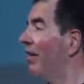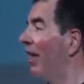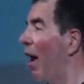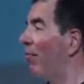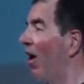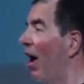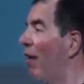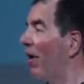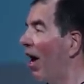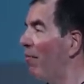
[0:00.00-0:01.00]

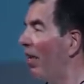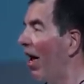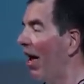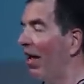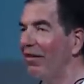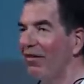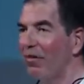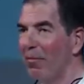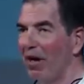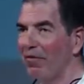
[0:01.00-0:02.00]
laptop, iPad,
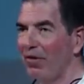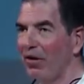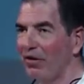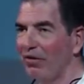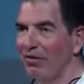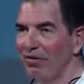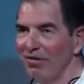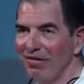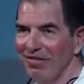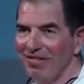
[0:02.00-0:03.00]
smartphone,
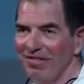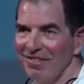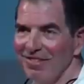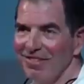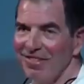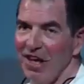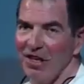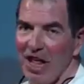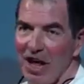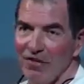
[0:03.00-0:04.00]

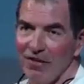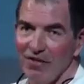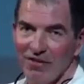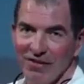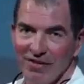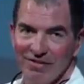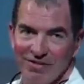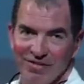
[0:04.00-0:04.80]
sunglasses,